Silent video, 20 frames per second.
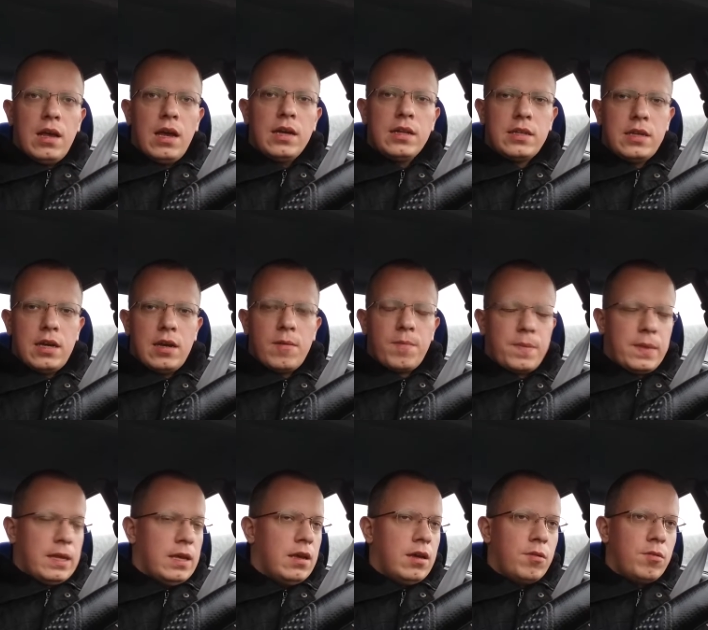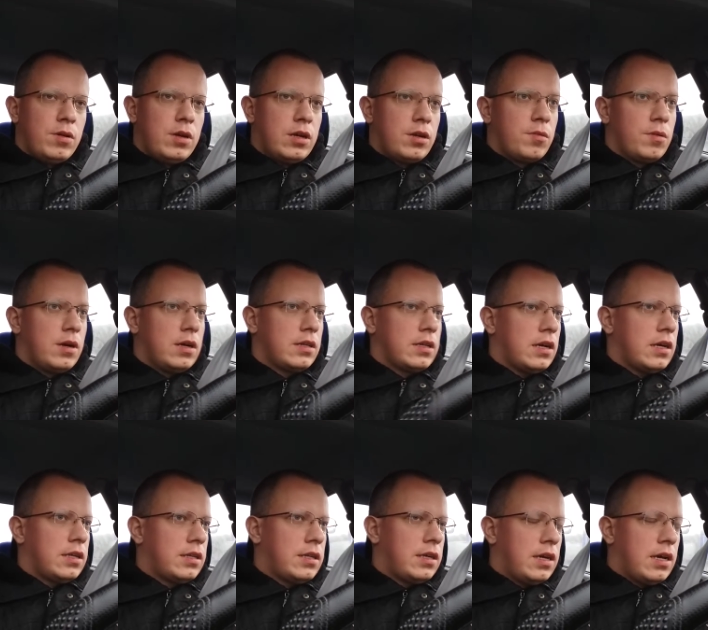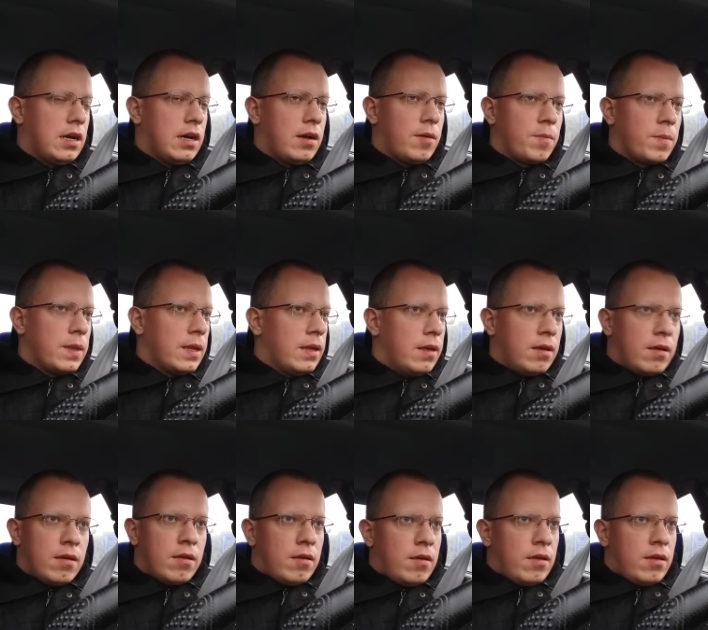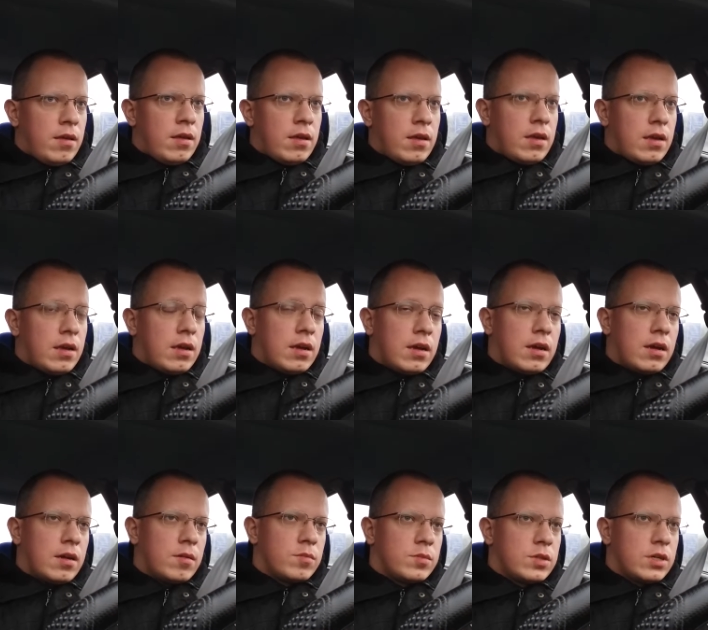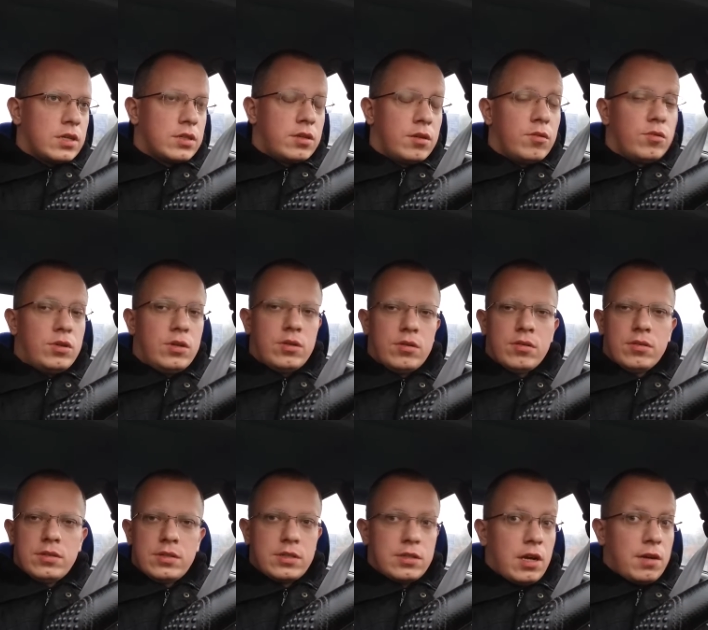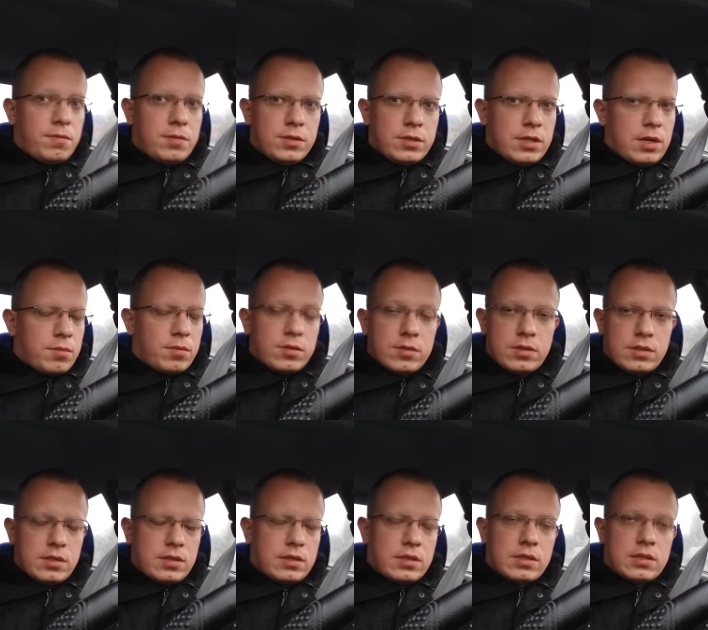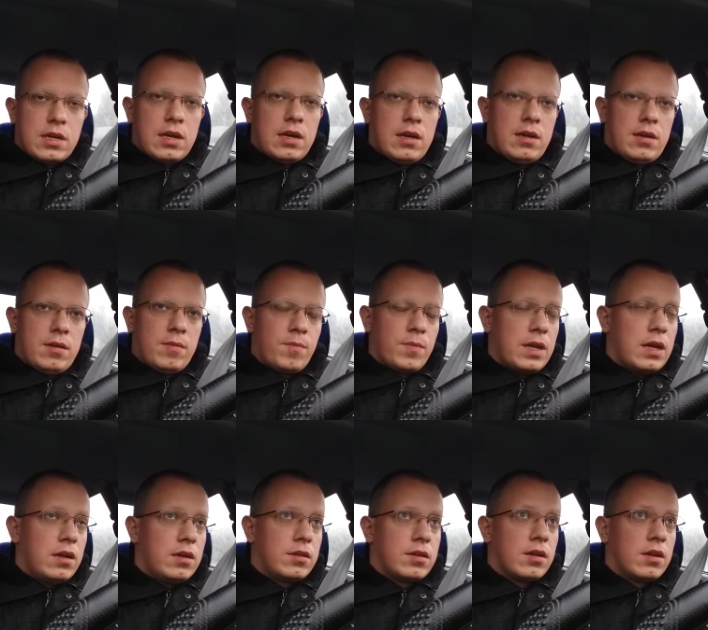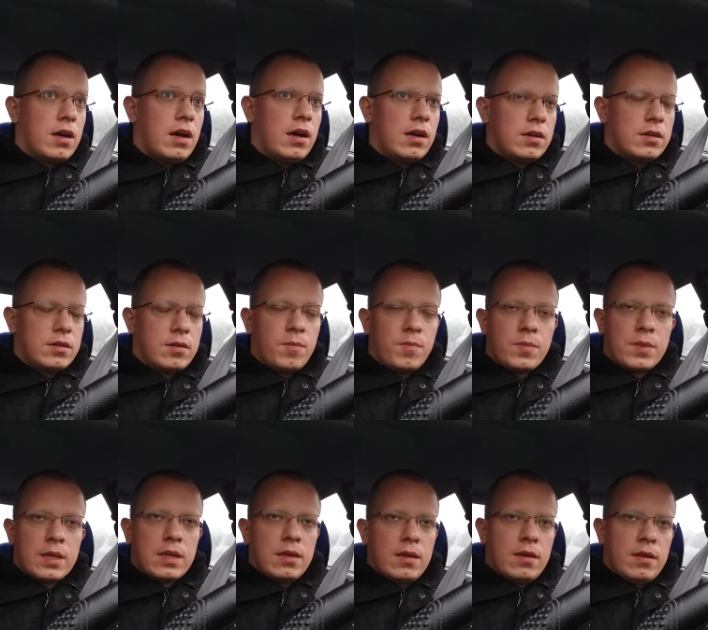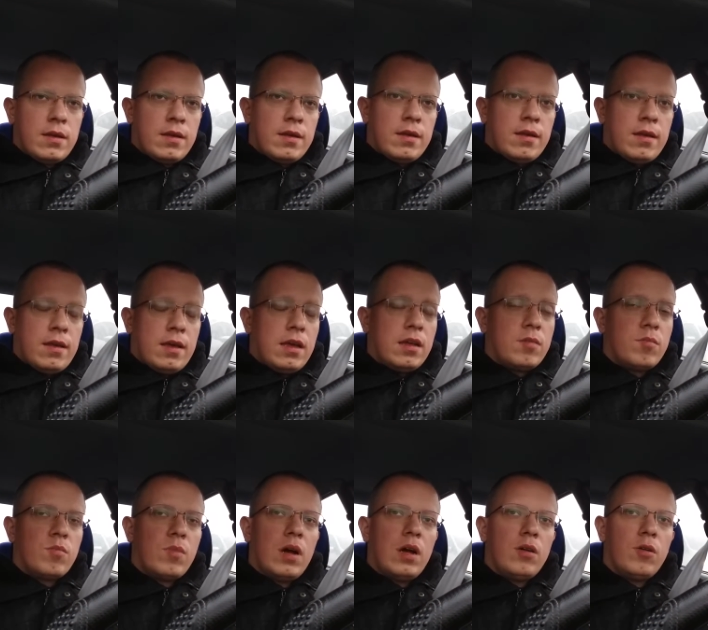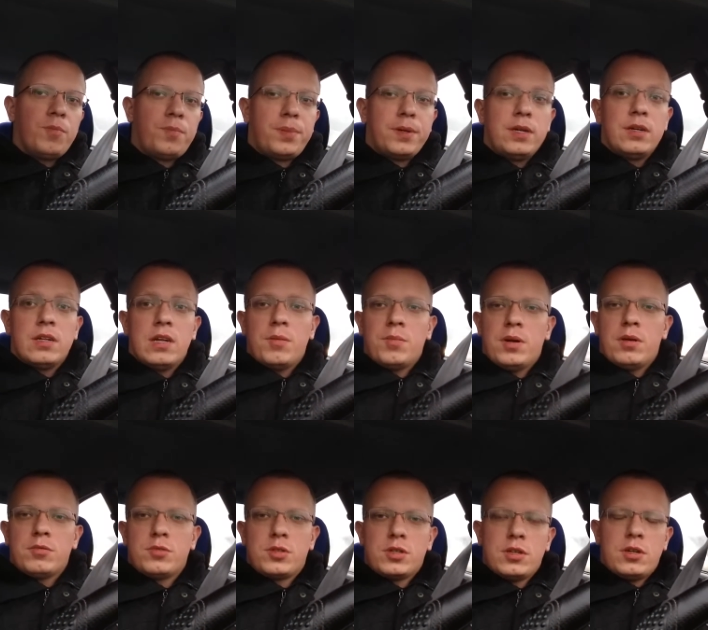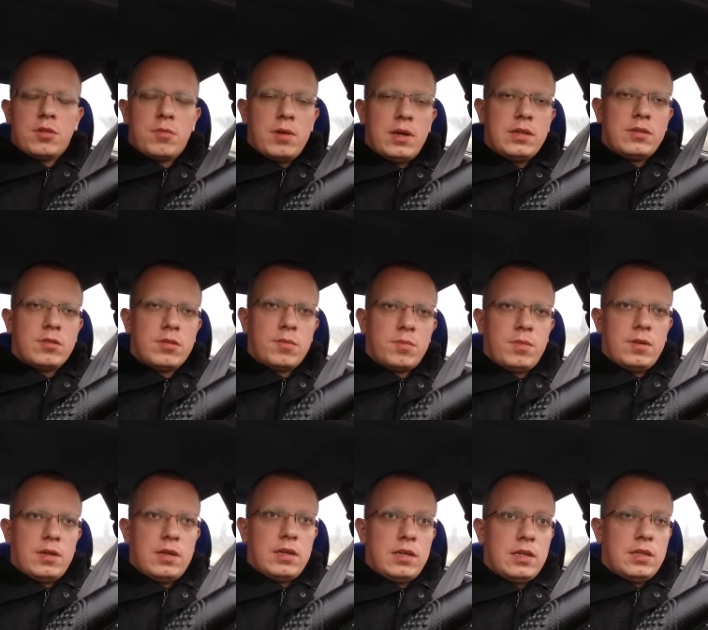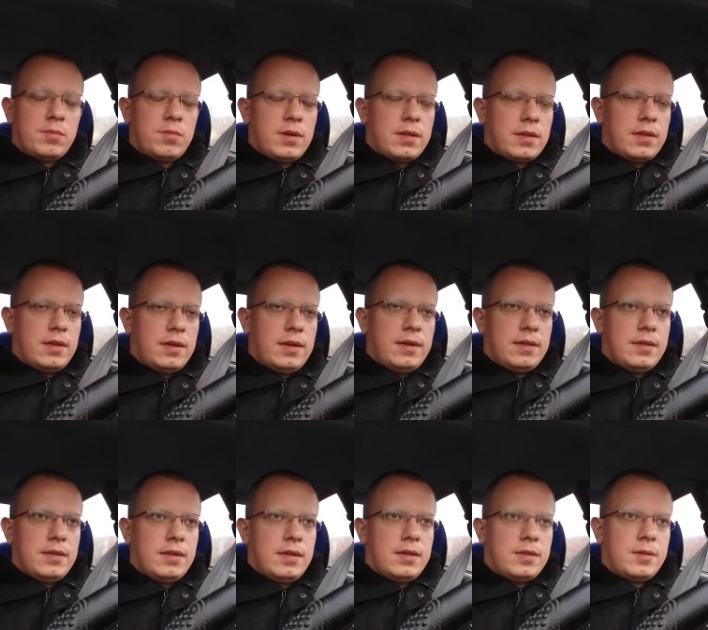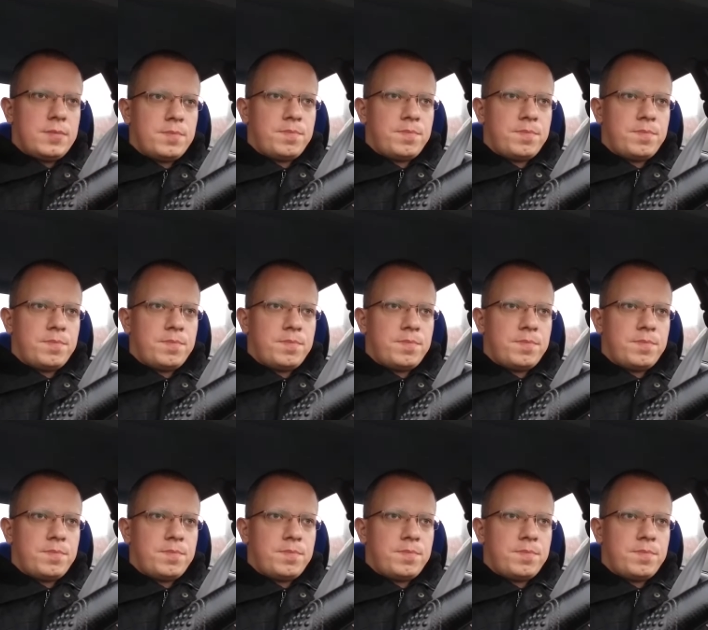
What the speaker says: idea. Really great idea. I'm just looking on the traffic jam. This is a little hard. And my opinion about generator in Berlin,